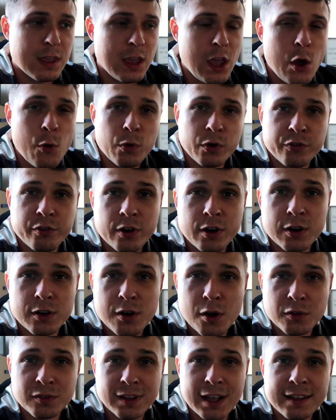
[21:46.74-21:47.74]
it would trigger
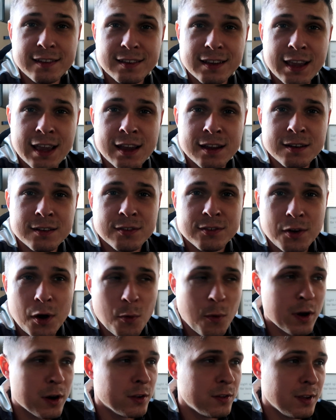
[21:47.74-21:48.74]
those lights again. So I
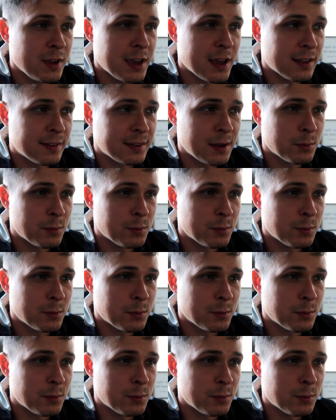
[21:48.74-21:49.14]
wanted to get